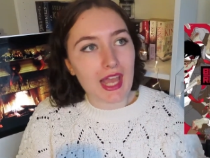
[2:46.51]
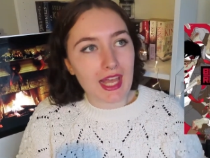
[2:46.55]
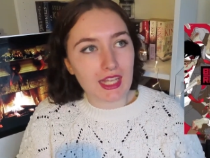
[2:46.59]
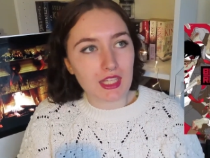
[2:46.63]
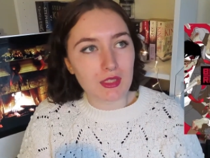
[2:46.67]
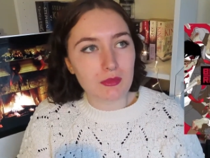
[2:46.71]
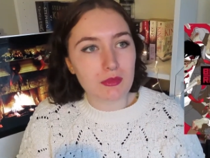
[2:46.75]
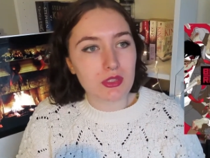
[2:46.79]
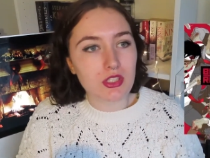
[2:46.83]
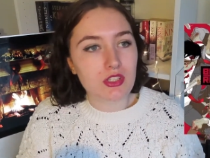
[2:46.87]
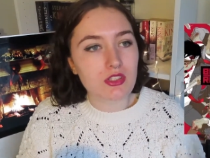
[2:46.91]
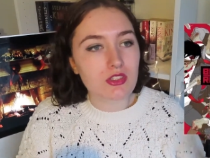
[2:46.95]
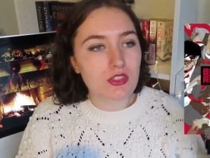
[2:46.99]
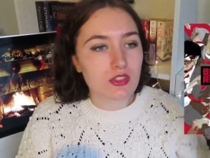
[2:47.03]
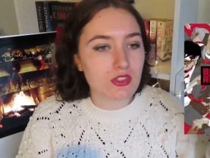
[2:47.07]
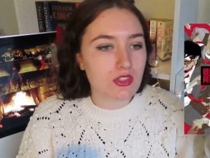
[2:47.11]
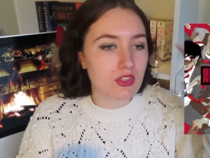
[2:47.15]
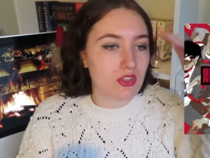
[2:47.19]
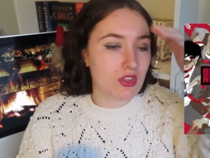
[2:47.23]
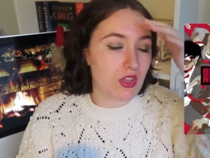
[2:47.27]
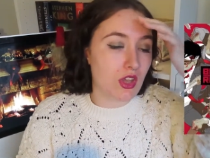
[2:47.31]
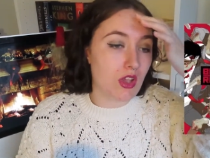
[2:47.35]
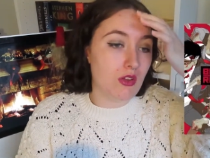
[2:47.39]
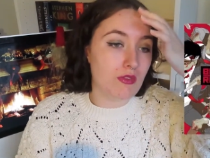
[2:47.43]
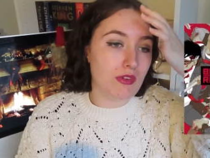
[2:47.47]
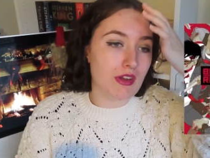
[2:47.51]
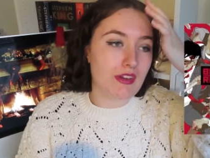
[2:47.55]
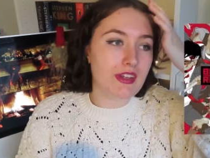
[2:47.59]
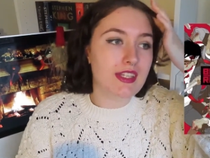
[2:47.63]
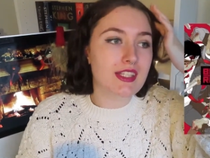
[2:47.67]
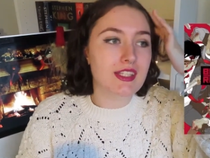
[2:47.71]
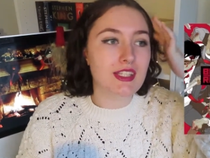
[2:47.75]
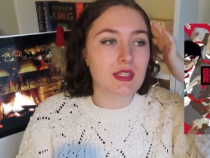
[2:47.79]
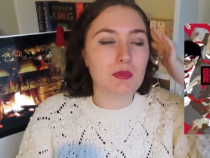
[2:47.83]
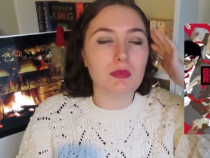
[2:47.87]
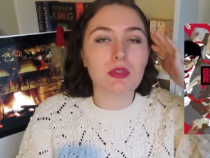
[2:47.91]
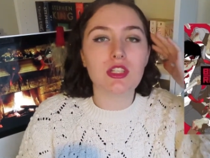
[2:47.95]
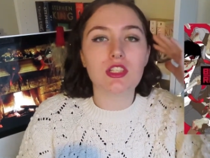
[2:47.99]
elements that are very
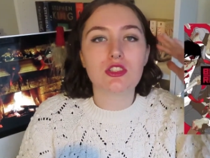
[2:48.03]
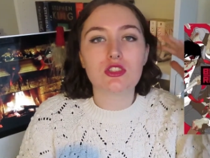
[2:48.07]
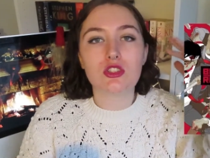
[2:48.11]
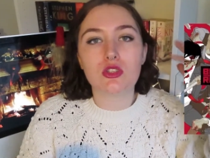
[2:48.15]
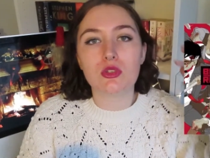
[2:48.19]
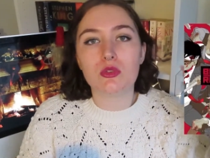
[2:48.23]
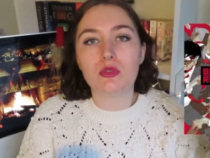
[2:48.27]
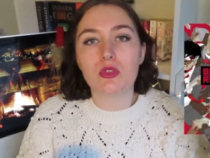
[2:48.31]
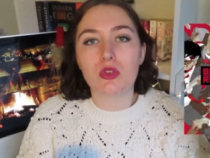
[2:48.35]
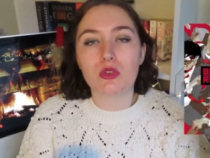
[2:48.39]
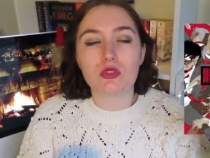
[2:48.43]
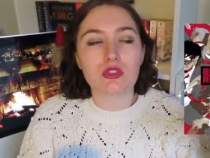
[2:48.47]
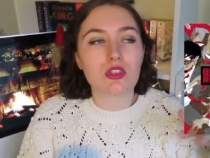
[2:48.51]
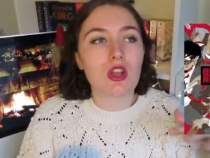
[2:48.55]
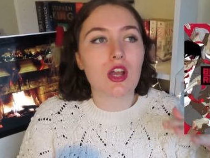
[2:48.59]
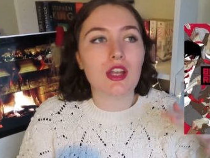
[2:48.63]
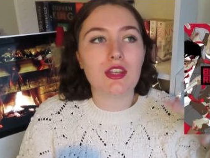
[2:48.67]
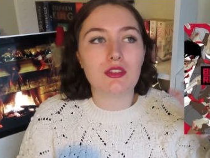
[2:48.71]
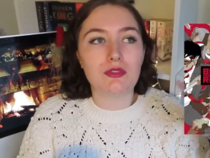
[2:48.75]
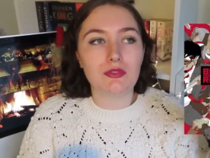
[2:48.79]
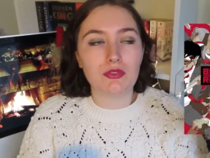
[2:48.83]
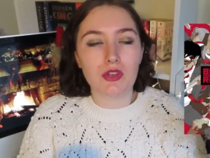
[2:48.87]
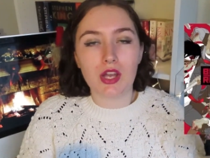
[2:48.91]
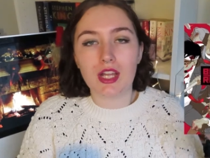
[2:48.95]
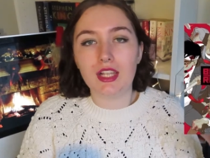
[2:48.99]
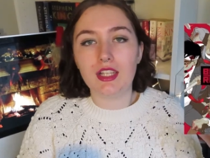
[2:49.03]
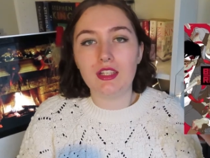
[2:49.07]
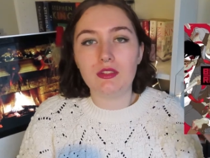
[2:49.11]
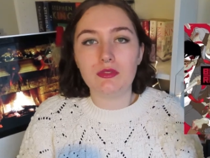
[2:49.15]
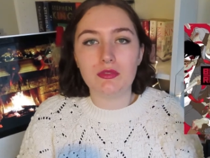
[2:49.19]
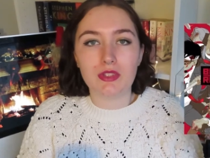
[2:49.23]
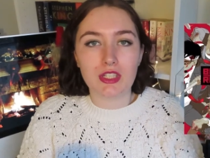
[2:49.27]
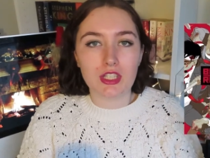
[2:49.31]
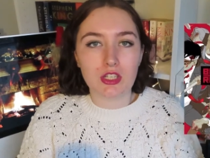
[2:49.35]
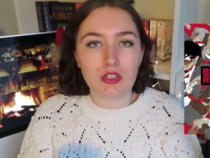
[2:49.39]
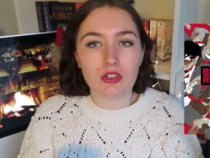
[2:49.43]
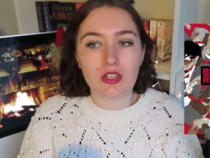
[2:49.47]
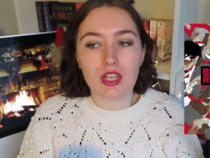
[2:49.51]
similar to those kind of violent
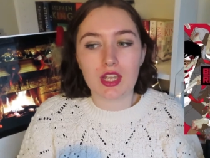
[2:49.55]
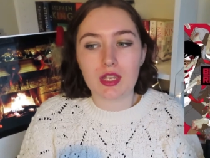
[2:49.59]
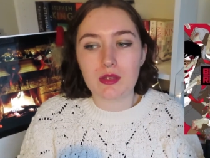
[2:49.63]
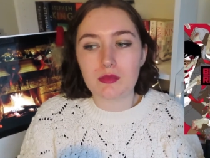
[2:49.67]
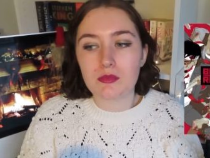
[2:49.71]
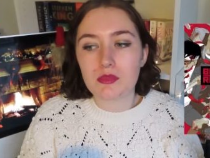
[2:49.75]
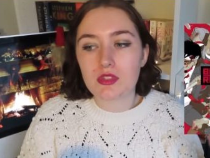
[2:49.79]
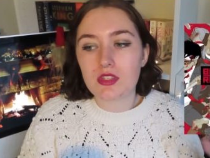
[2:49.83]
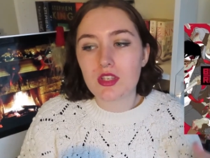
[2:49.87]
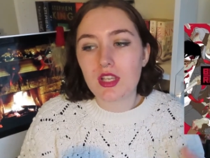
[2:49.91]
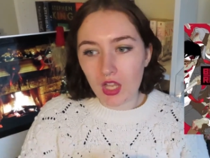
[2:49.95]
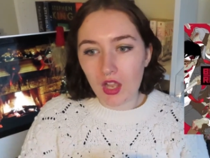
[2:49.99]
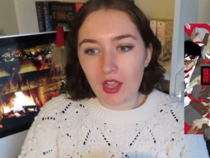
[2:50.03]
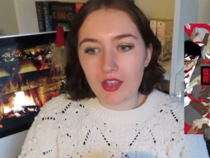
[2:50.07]
video games.